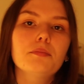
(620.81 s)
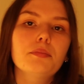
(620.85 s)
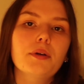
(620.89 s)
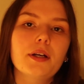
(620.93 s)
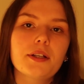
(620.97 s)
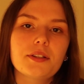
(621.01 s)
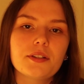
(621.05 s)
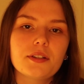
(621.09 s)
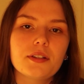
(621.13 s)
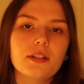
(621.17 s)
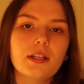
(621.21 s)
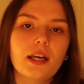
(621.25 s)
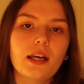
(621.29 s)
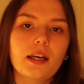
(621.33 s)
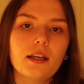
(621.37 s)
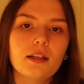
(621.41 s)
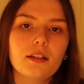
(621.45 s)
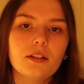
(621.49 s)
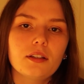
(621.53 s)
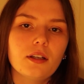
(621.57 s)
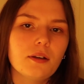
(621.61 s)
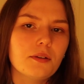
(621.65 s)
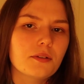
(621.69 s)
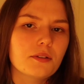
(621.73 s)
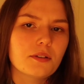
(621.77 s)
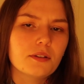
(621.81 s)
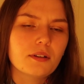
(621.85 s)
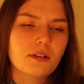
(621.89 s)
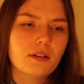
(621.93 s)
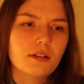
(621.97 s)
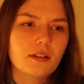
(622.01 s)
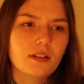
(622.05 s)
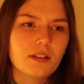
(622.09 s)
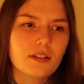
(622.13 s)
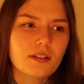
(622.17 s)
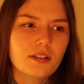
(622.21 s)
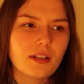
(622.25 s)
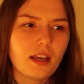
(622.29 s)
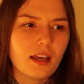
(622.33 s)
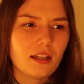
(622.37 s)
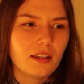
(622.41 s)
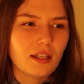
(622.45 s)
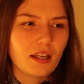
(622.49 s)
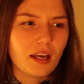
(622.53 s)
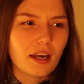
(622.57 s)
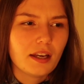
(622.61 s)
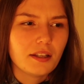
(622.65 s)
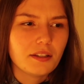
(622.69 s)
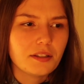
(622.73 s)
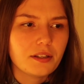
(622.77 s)
present day no it's not it's set in
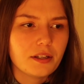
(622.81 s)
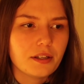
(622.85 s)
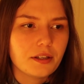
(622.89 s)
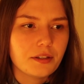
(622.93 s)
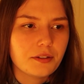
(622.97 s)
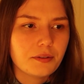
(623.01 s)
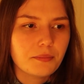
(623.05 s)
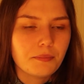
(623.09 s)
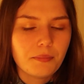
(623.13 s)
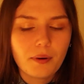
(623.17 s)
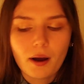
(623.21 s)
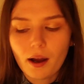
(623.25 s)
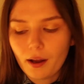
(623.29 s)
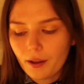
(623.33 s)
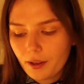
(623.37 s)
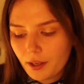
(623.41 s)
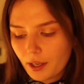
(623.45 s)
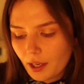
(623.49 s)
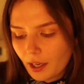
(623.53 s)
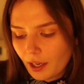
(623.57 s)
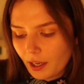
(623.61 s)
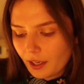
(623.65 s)
the 80s but